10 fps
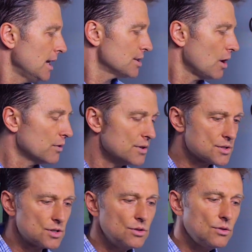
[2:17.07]
So
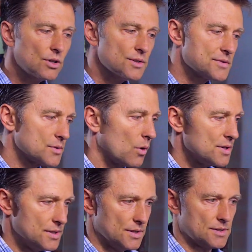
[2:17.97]
there's two good
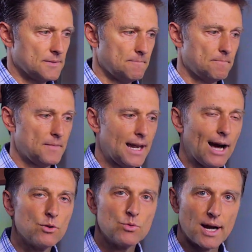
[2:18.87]
sources that
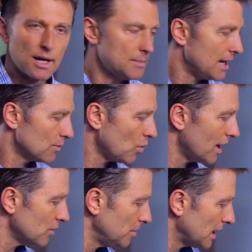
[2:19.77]
I would recommend.
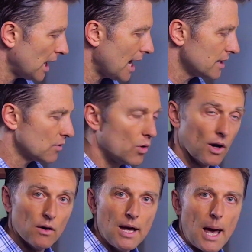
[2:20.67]
One would be cod liver
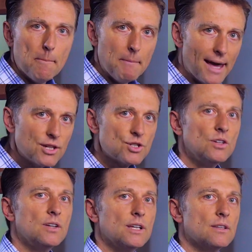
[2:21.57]
oil. Make
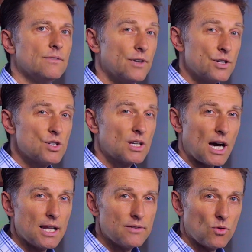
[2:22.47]
sure you get the virgin
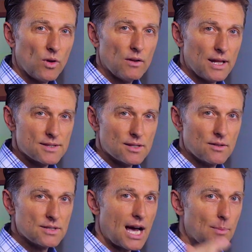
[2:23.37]
cod liver oil, that's the
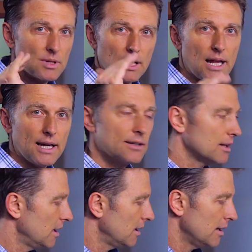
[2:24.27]
top of the line
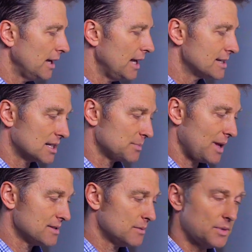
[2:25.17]
it's
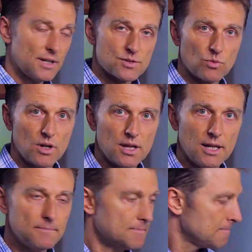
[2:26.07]
expensive, but it's worth
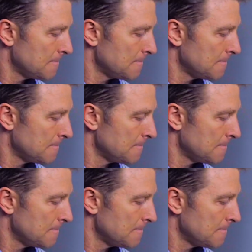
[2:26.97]
it.